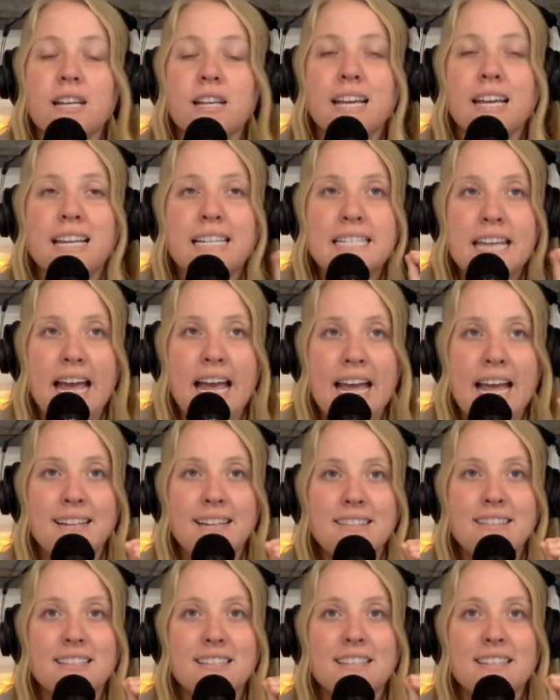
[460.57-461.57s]

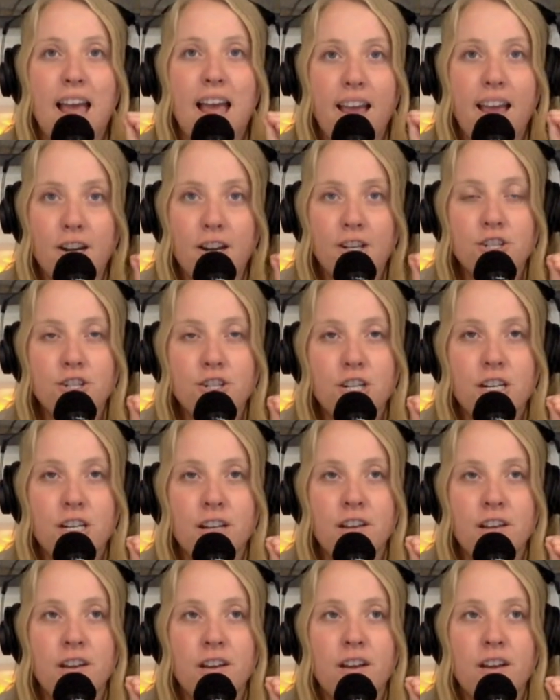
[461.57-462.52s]
intense energy